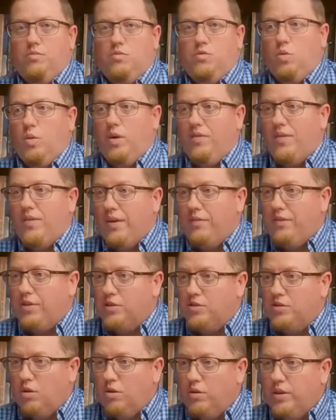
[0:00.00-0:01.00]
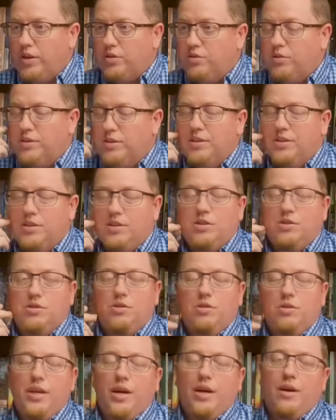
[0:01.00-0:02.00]
25 years old now, 26 years
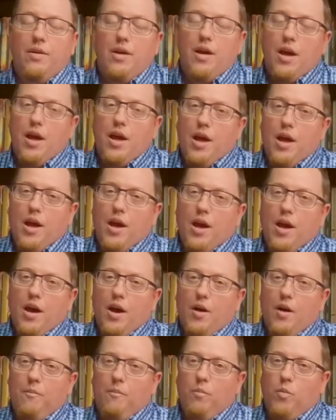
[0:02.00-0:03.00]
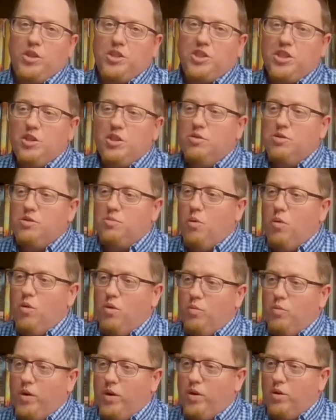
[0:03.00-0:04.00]
old now. When she was
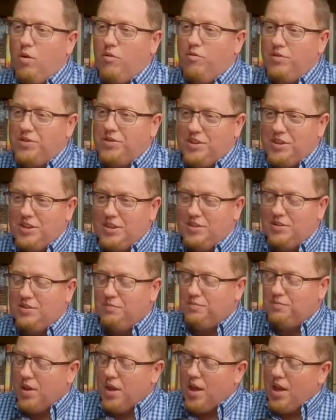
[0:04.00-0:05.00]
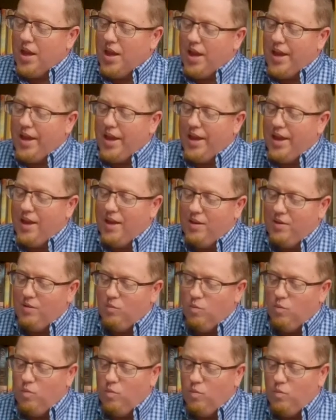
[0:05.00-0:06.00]
born, we were overseas,
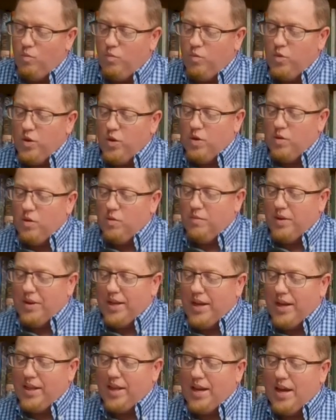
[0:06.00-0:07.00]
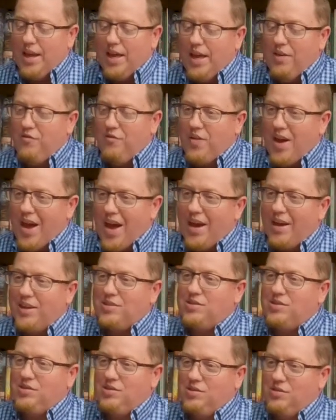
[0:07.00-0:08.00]
and my dad got a
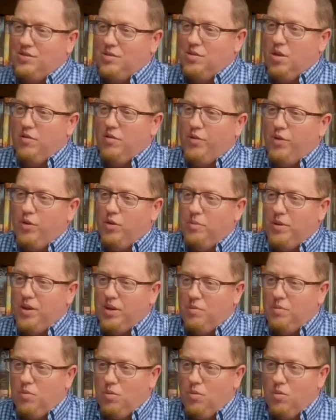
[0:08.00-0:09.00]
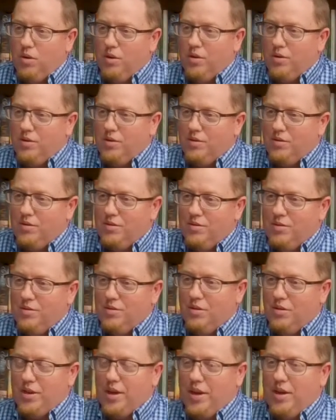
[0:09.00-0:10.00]
fax of her being born.
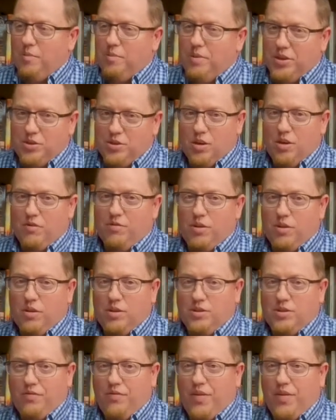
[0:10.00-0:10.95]
Okay, a picture of her as a